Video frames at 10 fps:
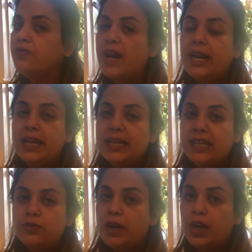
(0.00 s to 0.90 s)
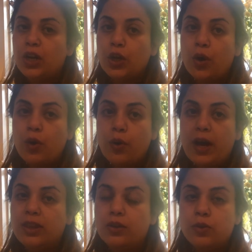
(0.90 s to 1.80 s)
the fried onions ready to
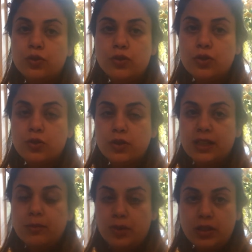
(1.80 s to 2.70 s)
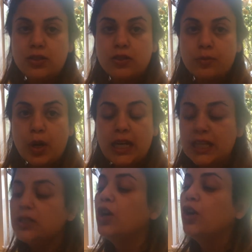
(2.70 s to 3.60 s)
go at the grocery store, at the Middle Eastern
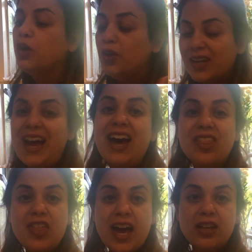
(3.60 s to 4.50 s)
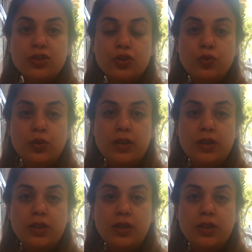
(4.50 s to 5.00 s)
market, you can add that to